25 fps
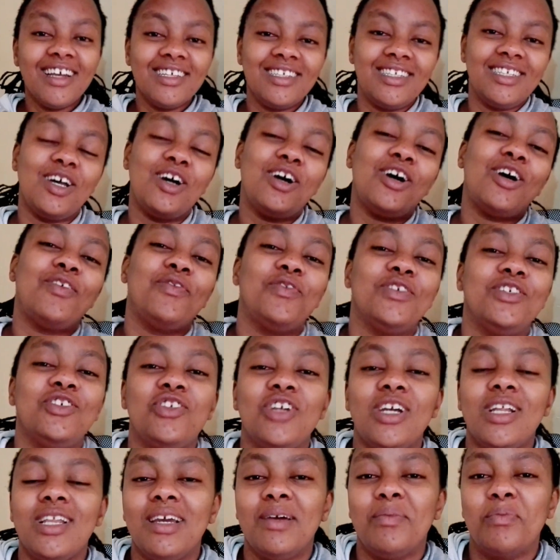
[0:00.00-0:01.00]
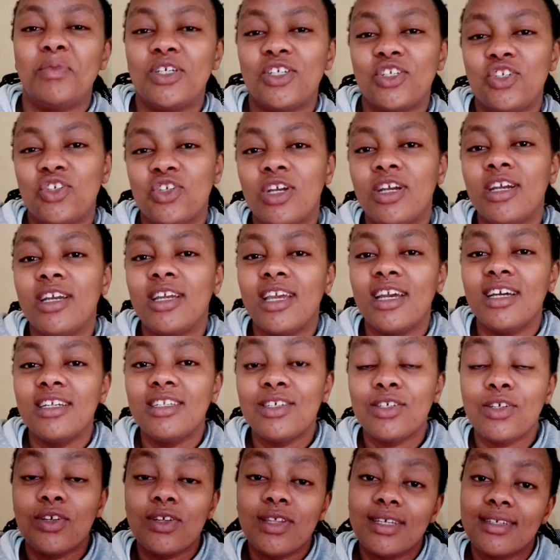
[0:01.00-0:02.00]
So officially I'm not showing
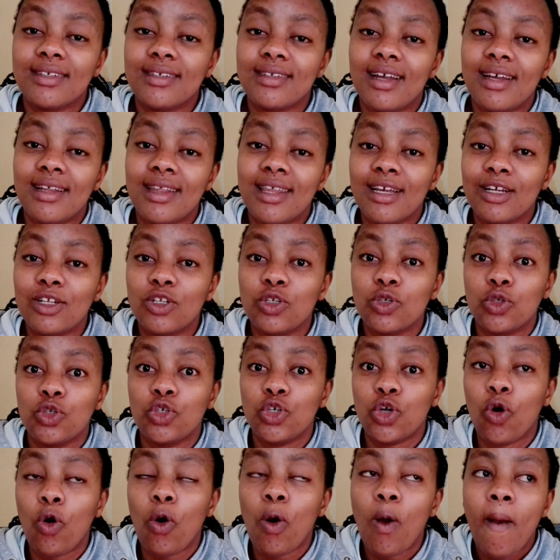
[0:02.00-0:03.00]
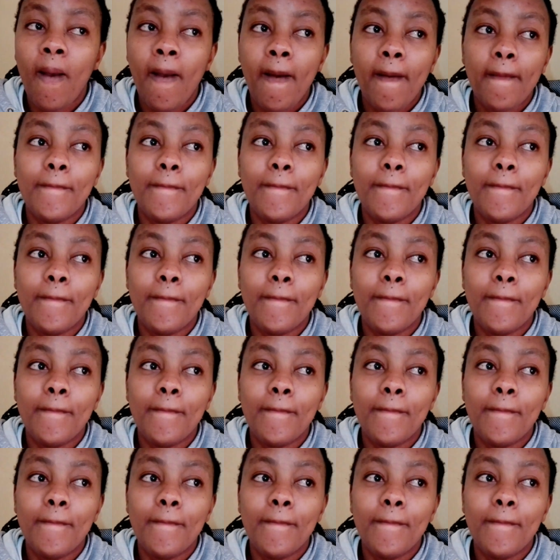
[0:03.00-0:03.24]
yet, so there's nothing to show,